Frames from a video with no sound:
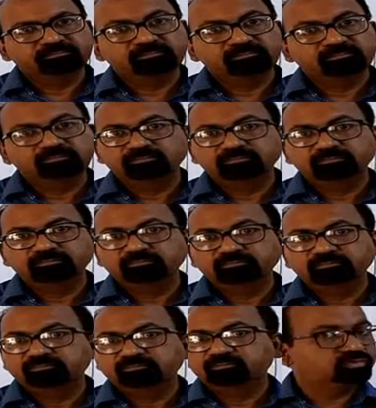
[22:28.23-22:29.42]
No.
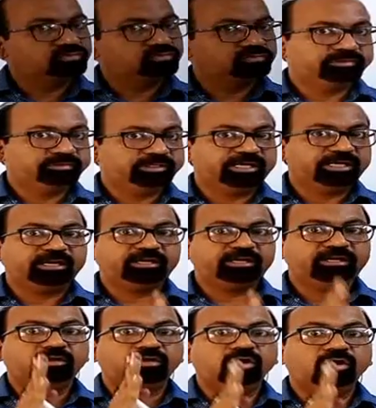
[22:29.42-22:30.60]
There are a lot
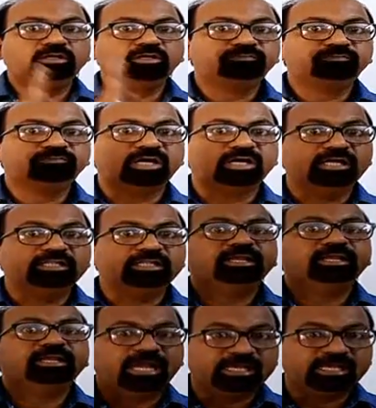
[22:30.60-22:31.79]
of other
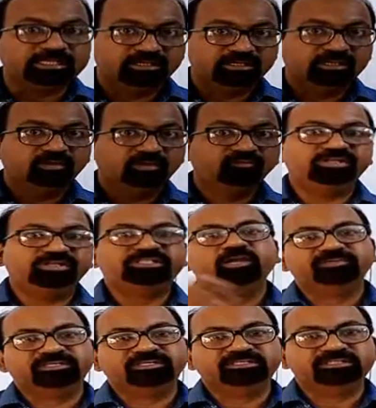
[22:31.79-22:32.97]
gases which are present
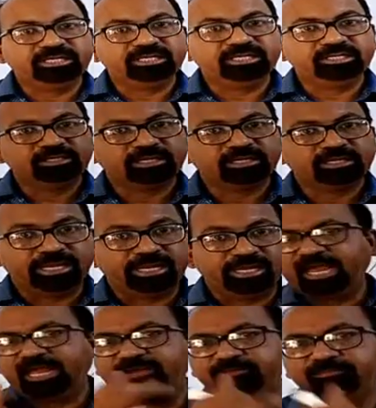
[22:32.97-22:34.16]
in air.
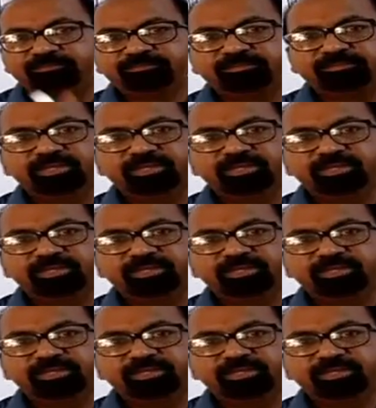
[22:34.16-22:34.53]
In the